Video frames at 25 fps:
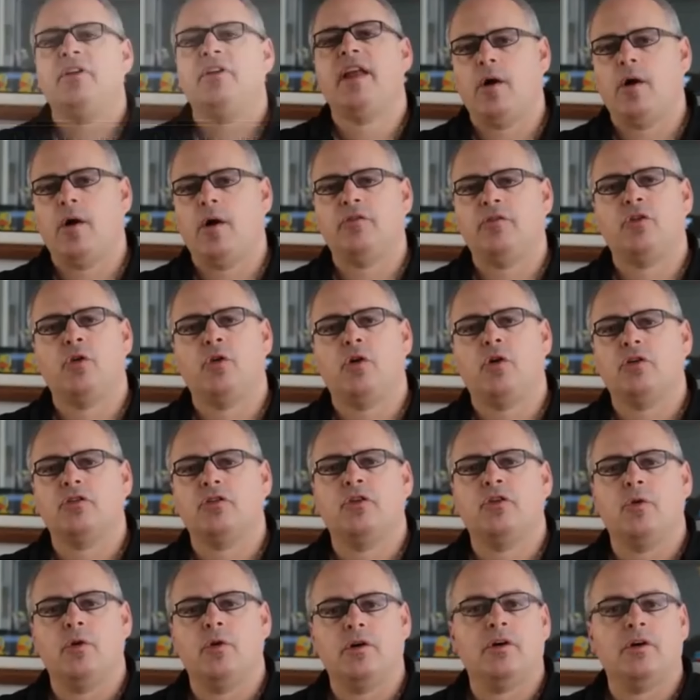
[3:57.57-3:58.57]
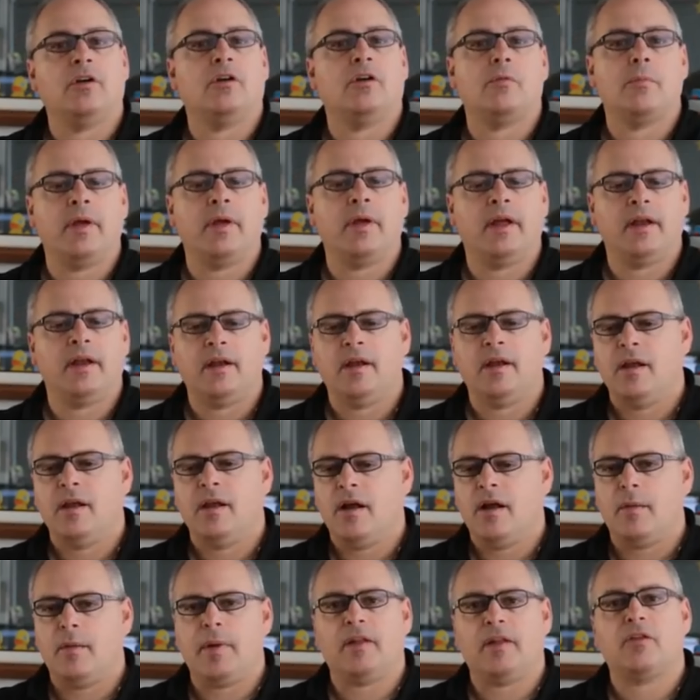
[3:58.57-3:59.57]
to now, I've talked to you a little bit
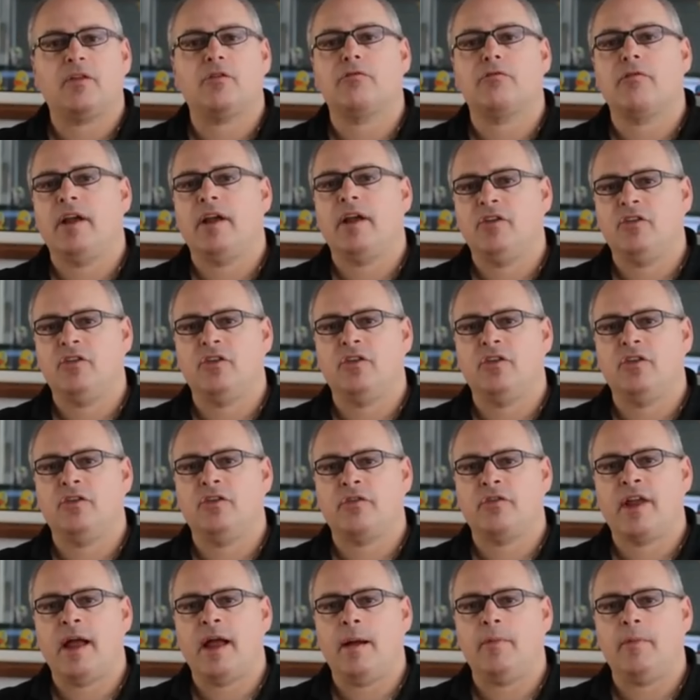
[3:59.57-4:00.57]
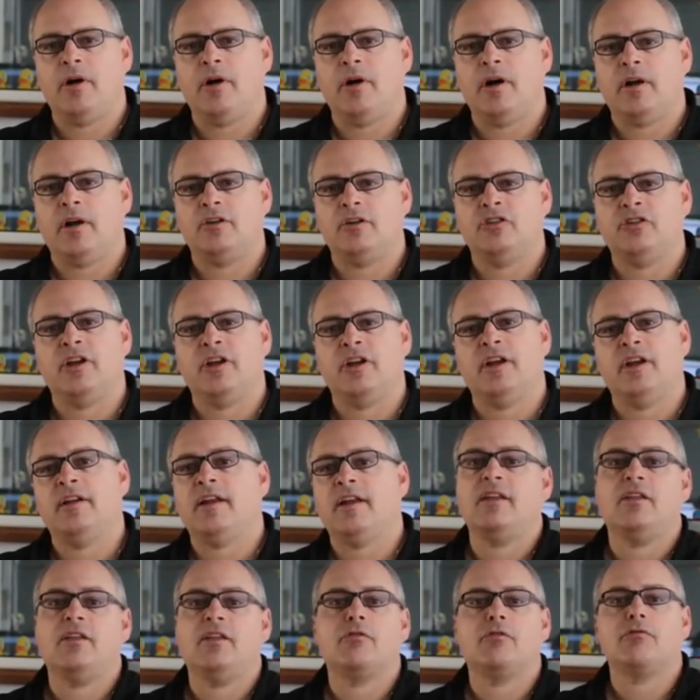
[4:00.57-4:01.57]
about the races of Camelot Unchained
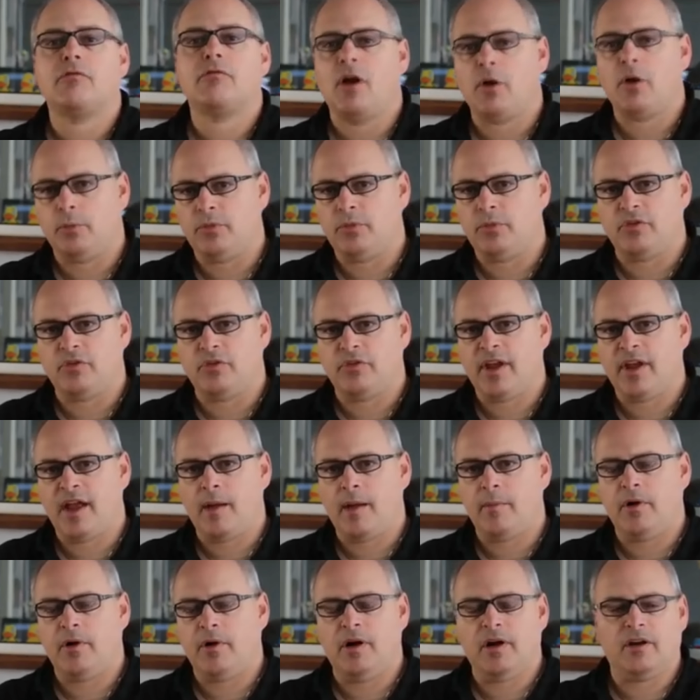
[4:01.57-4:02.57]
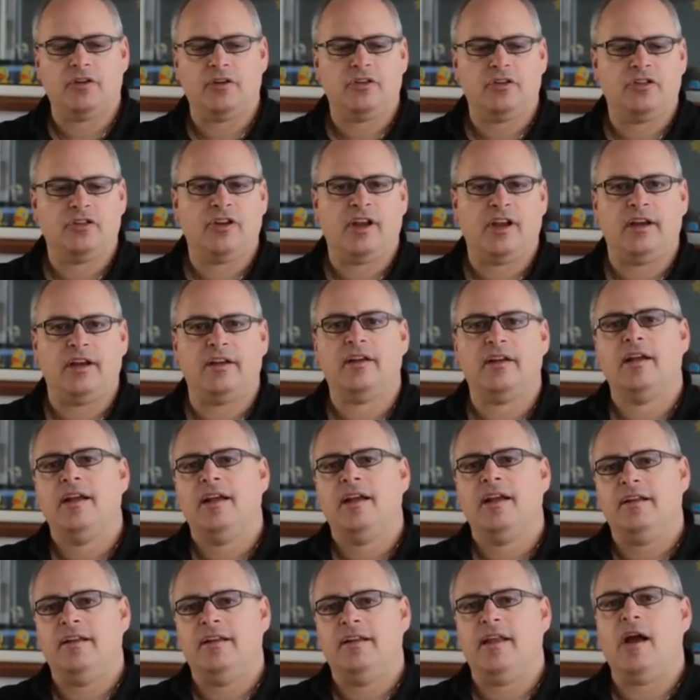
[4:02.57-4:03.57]
and the realms of Camelot Unchained.
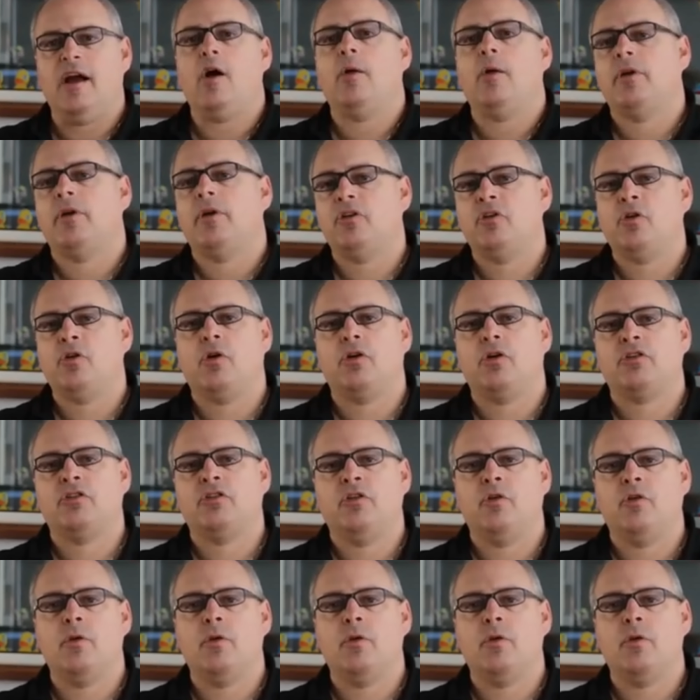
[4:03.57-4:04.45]
Now I'm going to talk to